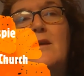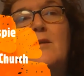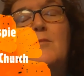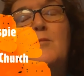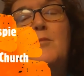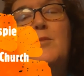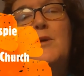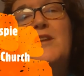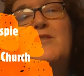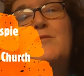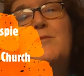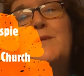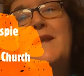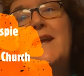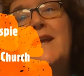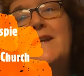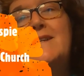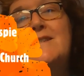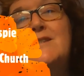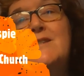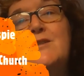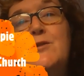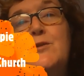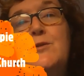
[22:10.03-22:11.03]
But I've been
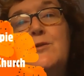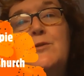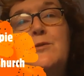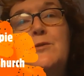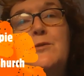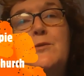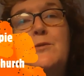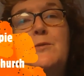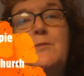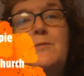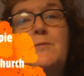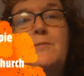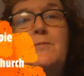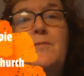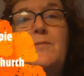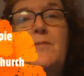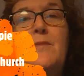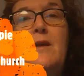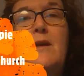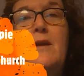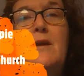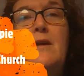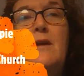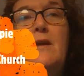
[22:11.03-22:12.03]
asked to
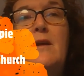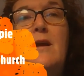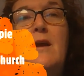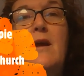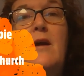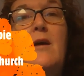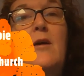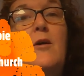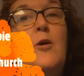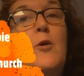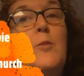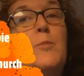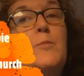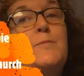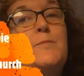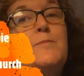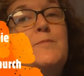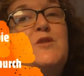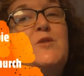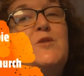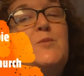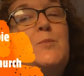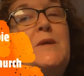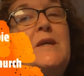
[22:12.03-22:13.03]

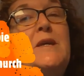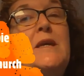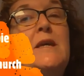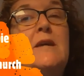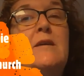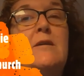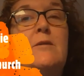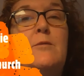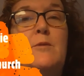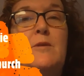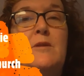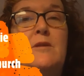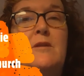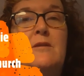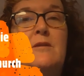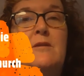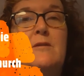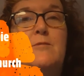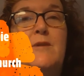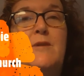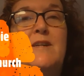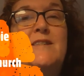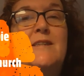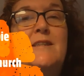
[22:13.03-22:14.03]
help speak with
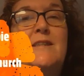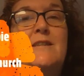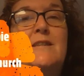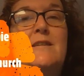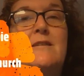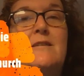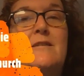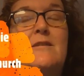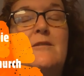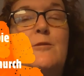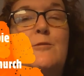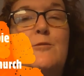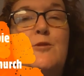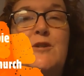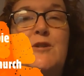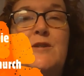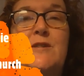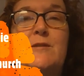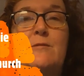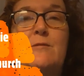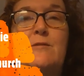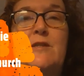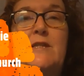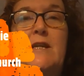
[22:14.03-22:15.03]
the rest of the clergy
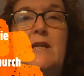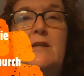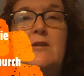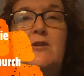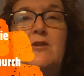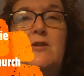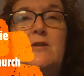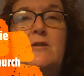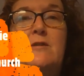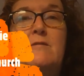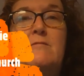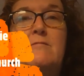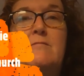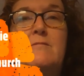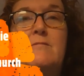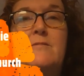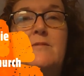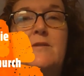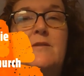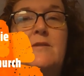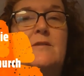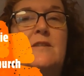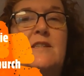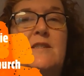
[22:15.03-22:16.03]
association
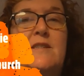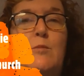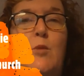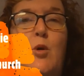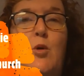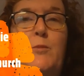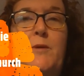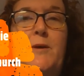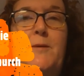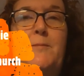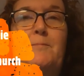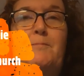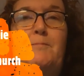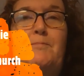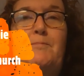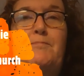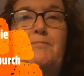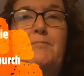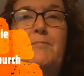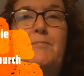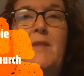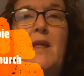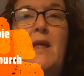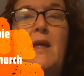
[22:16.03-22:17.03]
to this moment.
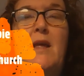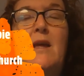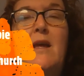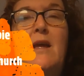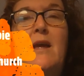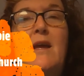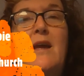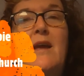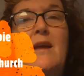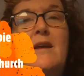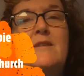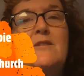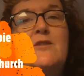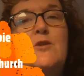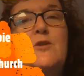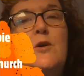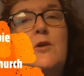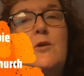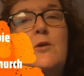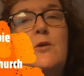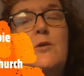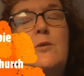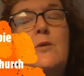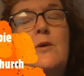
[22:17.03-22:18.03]
And
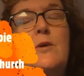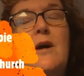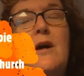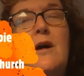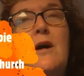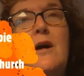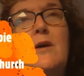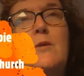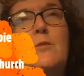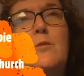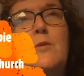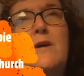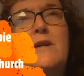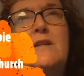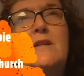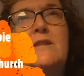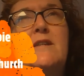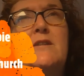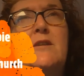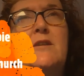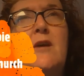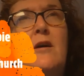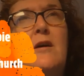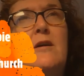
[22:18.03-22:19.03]
so I wanted
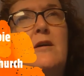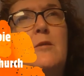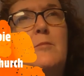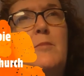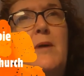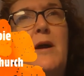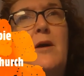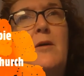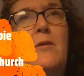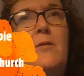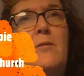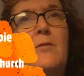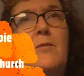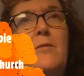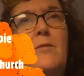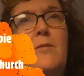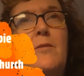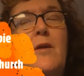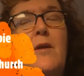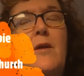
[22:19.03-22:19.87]
to talk about